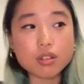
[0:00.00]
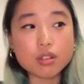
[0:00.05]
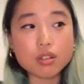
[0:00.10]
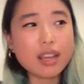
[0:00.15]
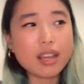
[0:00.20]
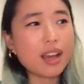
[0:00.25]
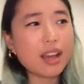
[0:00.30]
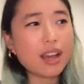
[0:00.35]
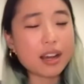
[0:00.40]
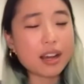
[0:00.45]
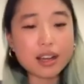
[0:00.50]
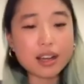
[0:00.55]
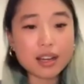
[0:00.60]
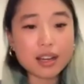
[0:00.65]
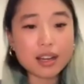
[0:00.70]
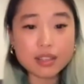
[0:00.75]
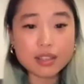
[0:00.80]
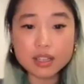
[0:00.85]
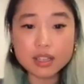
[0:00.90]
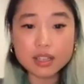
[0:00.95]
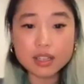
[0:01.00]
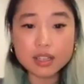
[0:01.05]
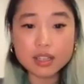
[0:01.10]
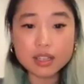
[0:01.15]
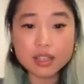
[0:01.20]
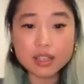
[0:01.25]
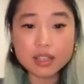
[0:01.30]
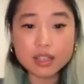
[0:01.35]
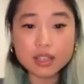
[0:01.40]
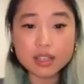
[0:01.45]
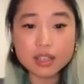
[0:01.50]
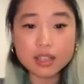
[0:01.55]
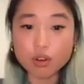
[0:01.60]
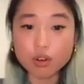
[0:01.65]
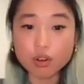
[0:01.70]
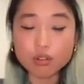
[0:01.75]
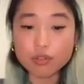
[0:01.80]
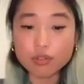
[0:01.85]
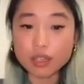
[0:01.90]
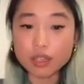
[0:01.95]
yeah, I think it's definitely
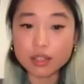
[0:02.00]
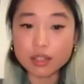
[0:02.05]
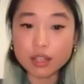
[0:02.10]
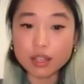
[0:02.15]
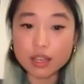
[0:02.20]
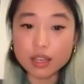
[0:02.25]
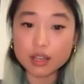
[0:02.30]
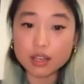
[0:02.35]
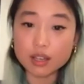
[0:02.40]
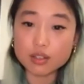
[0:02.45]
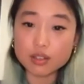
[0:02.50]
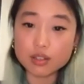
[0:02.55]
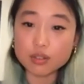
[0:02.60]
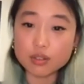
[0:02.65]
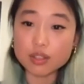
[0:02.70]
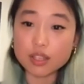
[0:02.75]
an evolving thing.